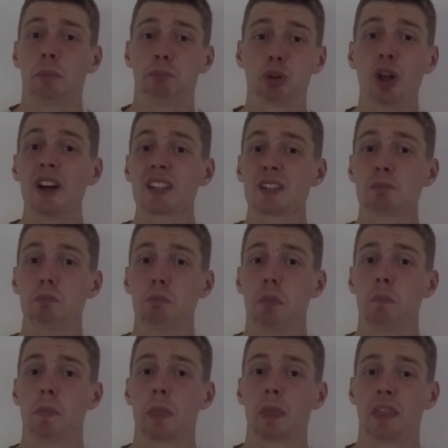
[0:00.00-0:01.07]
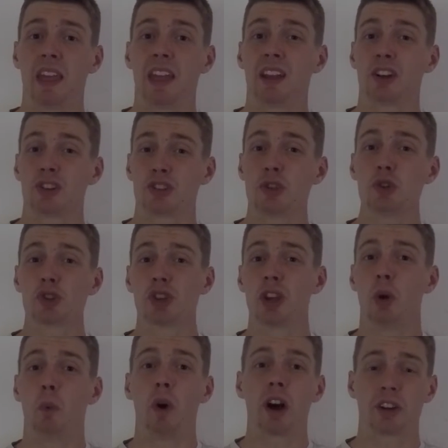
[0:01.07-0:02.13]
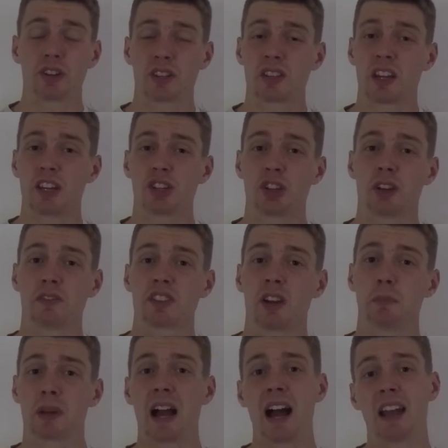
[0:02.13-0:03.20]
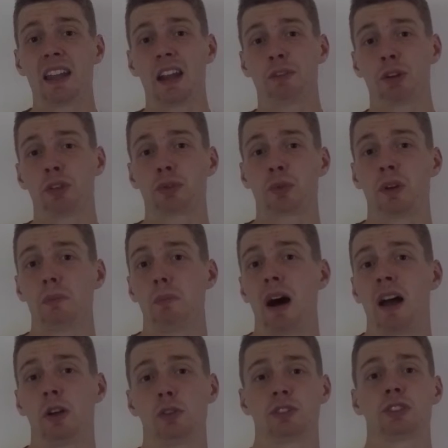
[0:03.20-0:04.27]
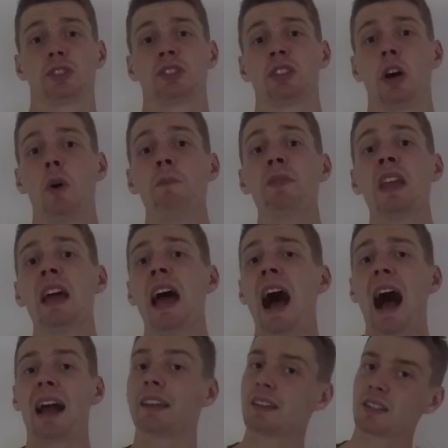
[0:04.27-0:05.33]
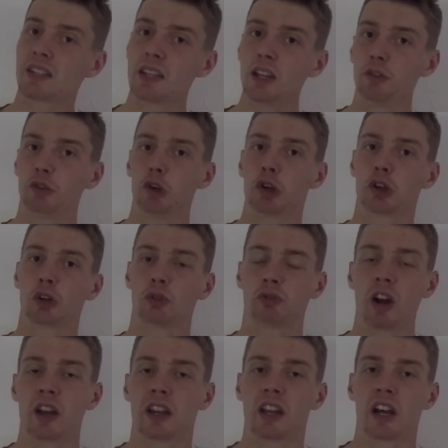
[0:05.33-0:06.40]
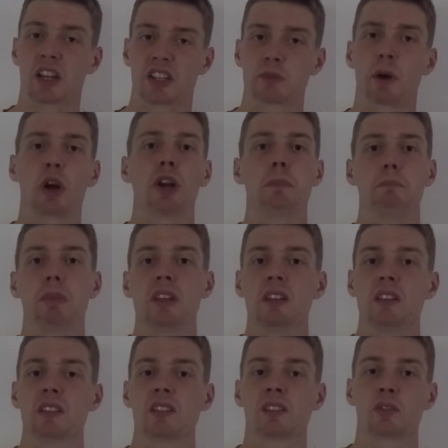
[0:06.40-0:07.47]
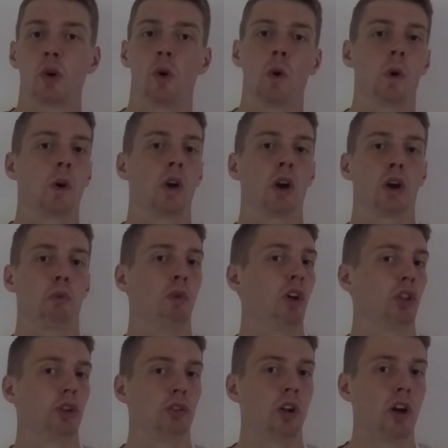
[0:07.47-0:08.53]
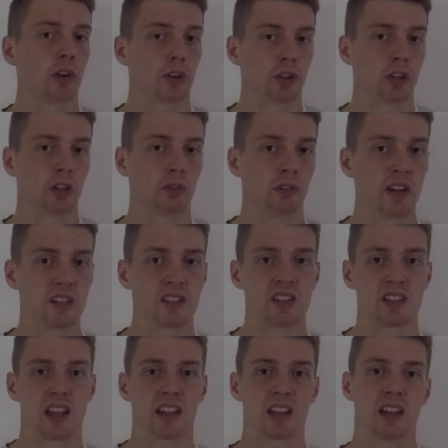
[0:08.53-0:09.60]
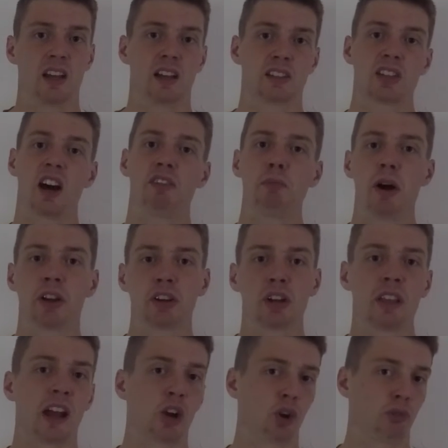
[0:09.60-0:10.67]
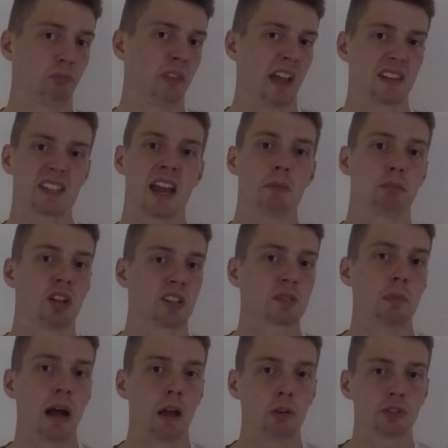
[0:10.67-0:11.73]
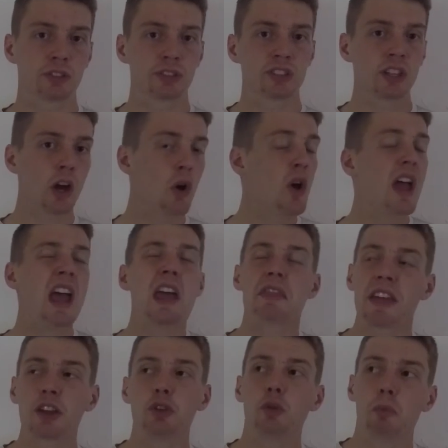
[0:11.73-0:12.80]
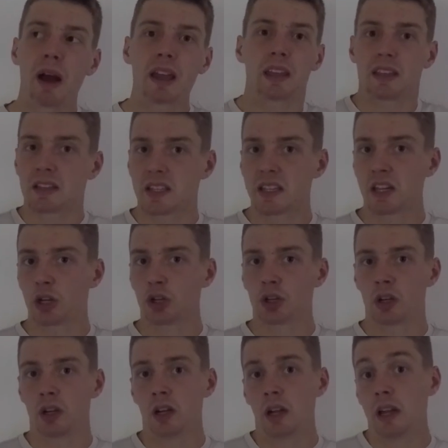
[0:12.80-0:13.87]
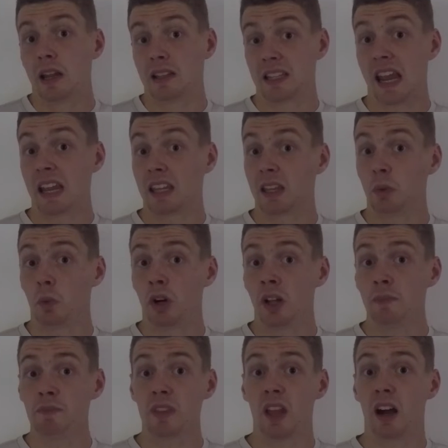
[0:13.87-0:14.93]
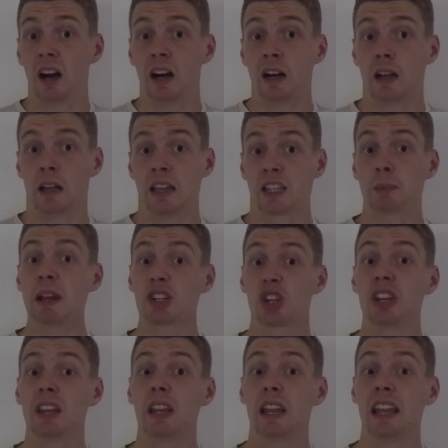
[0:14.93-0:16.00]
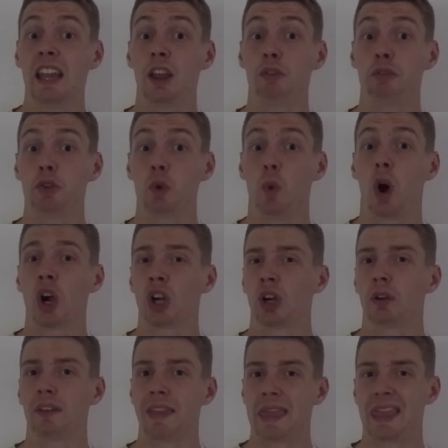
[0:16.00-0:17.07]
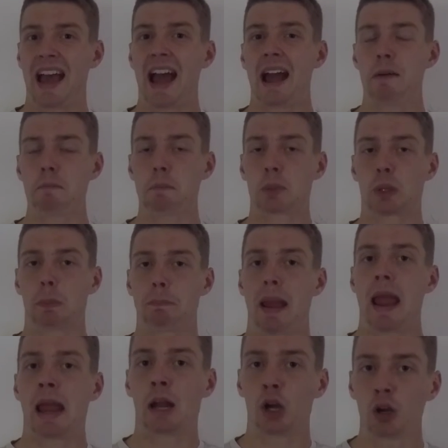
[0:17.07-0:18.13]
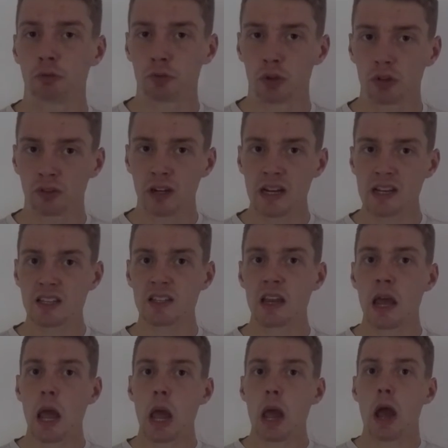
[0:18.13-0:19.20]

Plus, there's usually a water station of some kind every 3 miles or so. I can see if you're running a Spartan Beast or one of the longer races like a Tough Mudder that are like 10 plus miles or so, that you might consider taking one, especially if you aren't that prepared for the race.